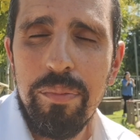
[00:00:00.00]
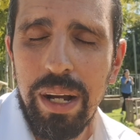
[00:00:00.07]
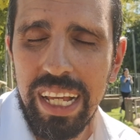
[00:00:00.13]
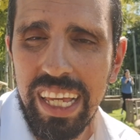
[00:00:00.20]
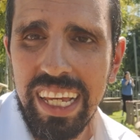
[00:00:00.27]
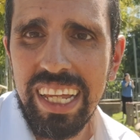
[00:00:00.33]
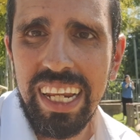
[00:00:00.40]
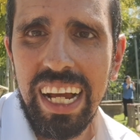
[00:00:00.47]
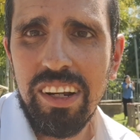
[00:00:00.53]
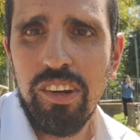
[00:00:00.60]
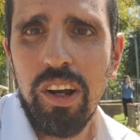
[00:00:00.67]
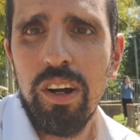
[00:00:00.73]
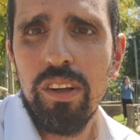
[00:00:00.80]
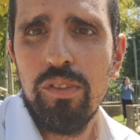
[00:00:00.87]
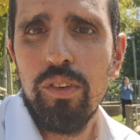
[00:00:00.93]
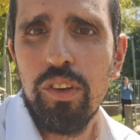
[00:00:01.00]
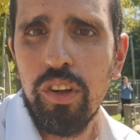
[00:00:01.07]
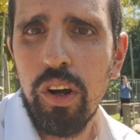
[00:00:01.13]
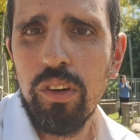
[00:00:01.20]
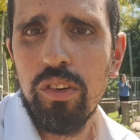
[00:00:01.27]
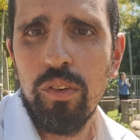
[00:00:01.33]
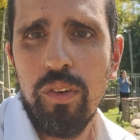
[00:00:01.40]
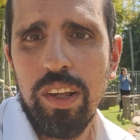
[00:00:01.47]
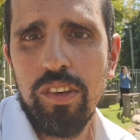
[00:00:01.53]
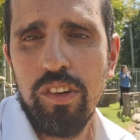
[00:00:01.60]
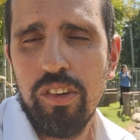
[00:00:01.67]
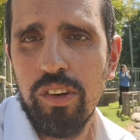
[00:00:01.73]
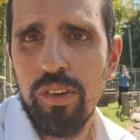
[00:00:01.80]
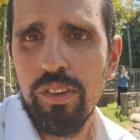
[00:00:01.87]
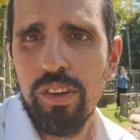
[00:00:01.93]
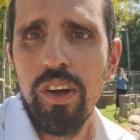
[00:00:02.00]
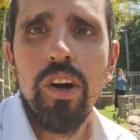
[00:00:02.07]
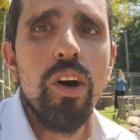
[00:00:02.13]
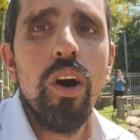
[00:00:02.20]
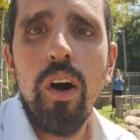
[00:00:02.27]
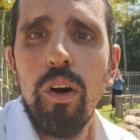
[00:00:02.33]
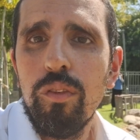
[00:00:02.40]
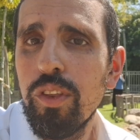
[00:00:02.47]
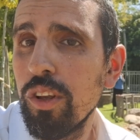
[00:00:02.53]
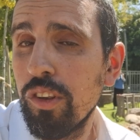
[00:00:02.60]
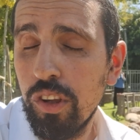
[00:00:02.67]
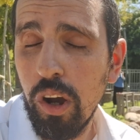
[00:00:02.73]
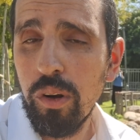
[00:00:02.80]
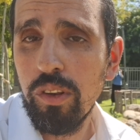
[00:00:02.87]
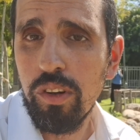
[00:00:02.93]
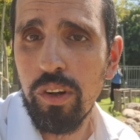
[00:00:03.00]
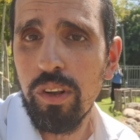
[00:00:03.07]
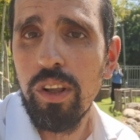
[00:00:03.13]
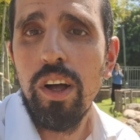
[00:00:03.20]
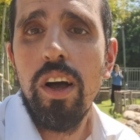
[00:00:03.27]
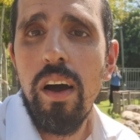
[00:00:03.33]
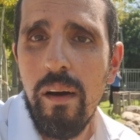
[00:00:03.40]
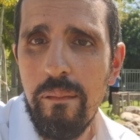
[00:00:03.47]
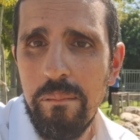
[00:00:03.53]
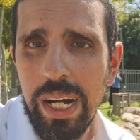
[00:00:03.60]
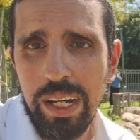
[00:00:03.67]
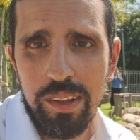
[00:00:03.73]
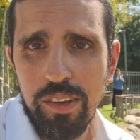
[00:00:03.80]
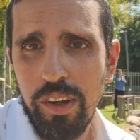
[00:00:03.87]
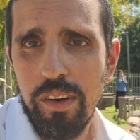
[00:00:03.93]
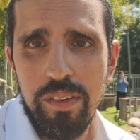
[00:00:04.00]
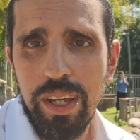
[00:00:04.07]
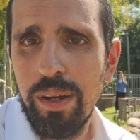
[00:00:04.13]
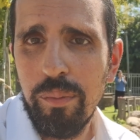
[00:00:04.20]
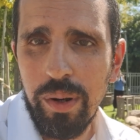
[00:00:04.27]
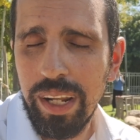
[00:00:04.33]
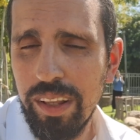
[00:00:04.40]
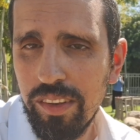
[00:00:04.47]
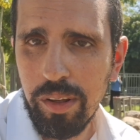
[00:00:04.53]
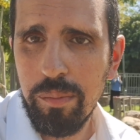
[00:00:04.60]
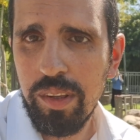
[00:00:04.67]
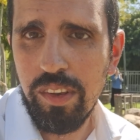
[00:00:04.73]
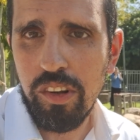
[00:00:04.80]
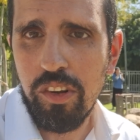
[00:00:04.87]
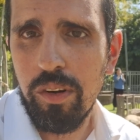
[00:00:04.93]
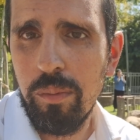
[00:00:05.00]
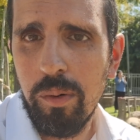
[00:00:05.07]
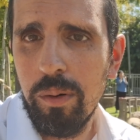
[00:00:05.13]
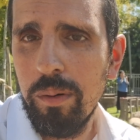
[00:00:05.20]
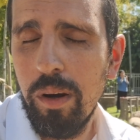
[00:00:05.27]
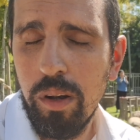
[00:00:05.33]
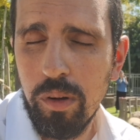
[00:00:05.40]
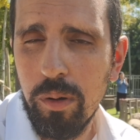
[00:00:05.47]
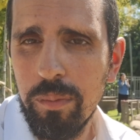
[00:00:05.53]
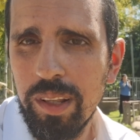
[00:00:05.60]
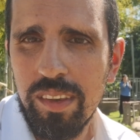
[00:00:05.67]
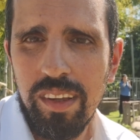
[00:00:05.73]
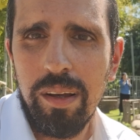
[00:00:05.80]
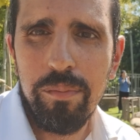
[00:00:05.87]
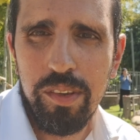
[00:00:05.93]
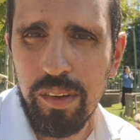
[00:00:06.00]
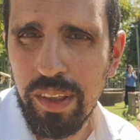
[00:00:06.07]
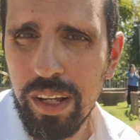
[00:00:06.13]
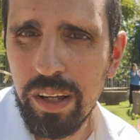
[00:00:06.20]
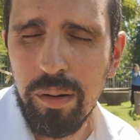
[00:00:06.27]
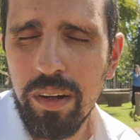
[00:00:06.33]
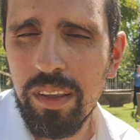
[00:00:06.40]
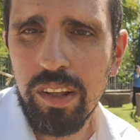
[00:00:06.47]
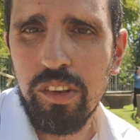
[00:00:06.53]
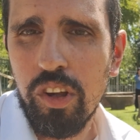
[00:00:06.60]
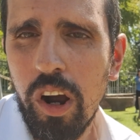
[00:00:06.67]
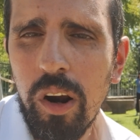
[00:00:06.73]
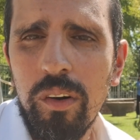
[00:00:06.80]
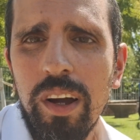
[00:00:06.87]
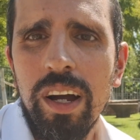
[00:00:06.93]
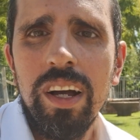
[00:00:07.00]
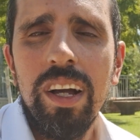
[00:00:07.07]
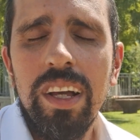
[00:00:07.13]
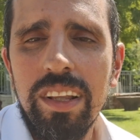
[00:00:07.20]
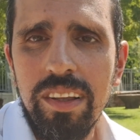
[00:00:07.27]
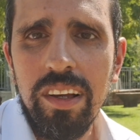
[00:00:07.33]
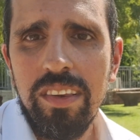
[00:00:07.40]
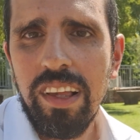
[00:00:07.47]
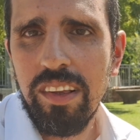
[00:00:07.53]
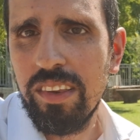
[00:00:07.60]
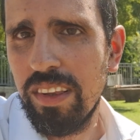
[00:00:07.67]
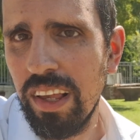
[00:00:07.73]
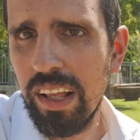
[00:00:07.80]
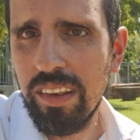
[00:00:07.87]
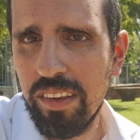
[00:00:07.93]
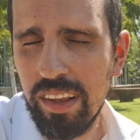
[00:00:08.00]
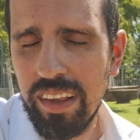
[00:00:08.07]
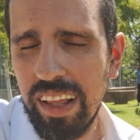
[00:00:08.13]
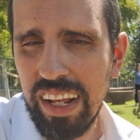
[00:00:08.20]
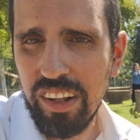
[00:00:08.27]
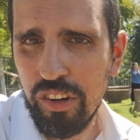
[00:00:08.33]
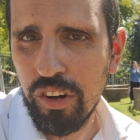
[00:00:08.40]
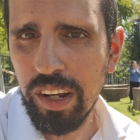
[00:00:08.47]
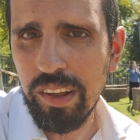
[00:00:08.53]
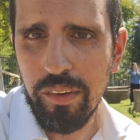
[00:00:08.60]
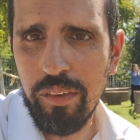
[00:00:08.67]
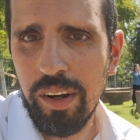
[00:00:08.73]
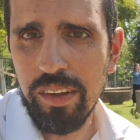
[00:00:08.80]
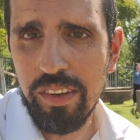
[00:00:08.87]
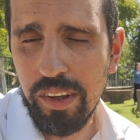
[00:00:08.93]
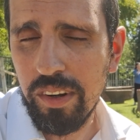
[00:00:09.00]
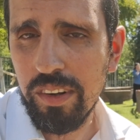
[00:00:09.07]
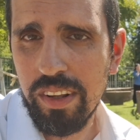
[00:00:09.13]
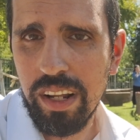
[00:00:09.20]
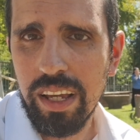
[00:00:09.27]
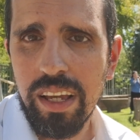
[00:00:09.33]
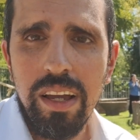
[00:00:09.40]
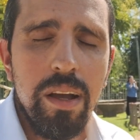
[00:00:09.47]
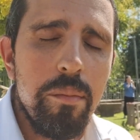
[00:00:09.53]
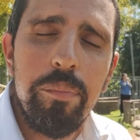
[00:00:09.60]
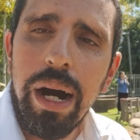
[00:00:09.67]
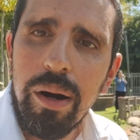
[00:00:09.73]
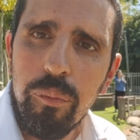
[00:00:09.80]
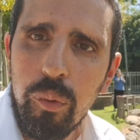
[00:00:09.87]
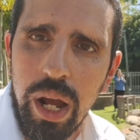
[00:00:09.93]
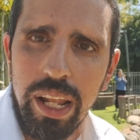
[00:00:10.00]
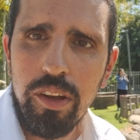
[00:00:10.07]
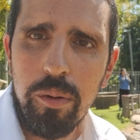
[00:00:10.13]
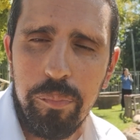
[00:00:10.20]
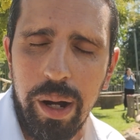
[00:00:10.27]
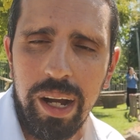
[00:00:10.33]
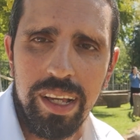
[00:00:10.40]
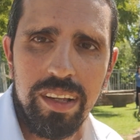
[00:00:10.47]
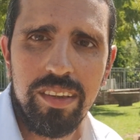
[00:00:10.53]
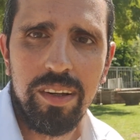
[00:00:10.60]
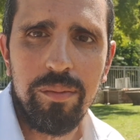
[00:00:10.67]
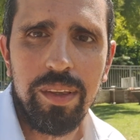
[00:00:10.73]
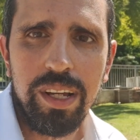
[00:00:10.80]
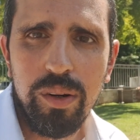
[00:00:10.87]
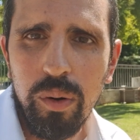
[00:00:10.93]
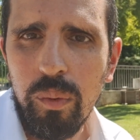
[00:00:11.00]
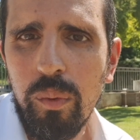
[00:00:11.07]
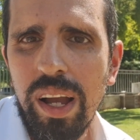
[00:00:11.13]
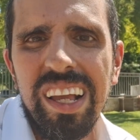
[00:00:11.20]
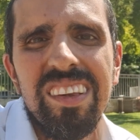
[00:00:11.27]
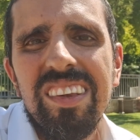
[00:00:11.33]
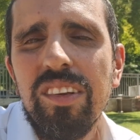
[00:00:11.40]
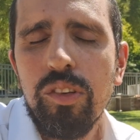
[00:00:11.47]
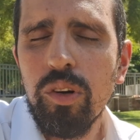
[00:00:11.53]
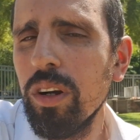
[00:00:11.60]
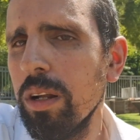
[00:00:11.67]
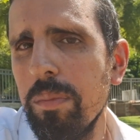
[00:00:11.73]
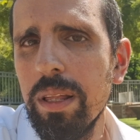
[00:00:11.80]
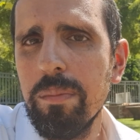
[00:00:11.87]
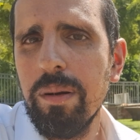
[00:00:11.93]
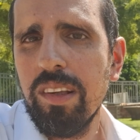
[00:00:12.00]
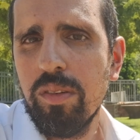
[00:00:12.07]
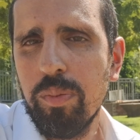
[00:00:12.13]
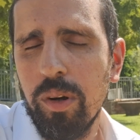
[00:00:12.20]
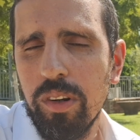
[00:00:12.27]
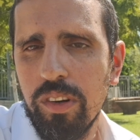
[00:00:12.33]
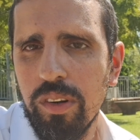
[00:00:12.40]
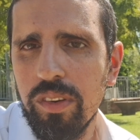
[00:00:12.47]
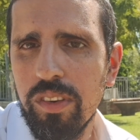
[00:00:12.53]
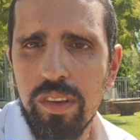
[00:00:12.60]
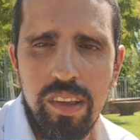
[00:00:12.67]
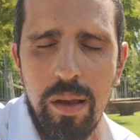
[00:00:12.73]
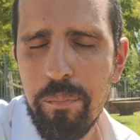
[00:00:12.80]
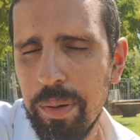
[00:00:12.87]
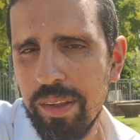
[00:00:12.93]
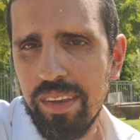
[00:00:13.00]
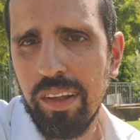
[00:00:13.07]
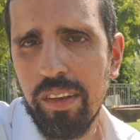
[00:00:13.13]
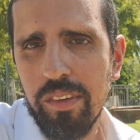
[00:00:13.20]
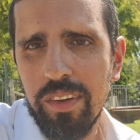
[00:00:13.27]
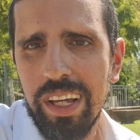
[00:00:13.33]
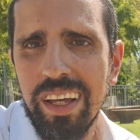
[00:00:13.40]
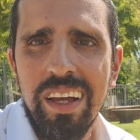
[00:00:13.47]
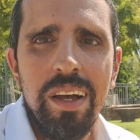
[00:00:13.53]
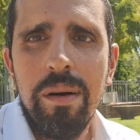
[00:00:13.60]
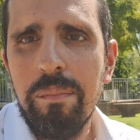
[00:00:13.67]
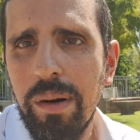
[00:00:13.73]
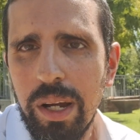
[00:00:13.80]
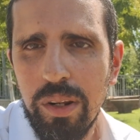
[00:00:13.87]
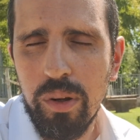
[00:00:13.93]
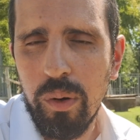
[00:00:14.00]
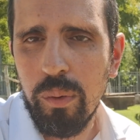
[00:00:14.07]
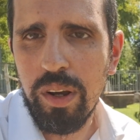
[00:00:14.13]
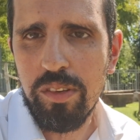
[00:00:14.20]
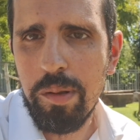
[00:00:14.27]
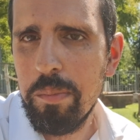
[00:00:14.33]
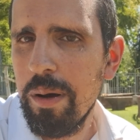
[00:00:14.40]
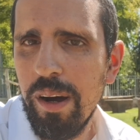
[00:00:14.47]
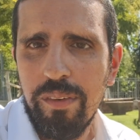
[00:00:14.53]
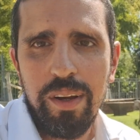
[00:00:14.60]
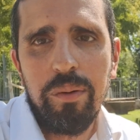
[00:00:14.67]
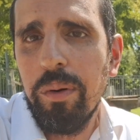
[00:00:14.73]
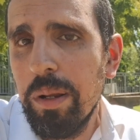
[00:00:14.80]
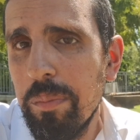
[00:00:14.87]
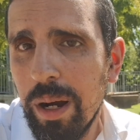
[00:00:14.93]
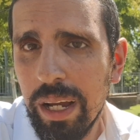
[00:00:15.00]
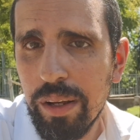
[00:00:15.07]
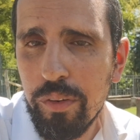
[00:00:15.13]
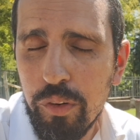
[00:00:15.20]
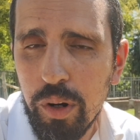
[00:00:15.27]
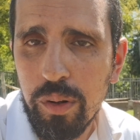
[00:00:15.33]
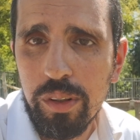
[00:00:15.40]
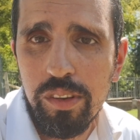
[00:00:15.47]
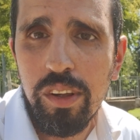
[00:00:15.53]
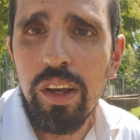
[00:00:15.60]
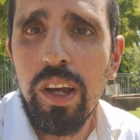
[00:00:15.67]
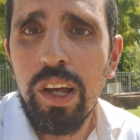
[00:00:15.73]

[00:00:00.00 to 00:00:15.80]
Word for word: but he can actually ask for total restitute of the total amount over here when it's going to be such an enormous sum. So the, the Torah does a sit, they treat it very seriously. But when you're buying something, always, it's not going to be the best produce. 10% of it might not always be perfect. When you're buying fruit,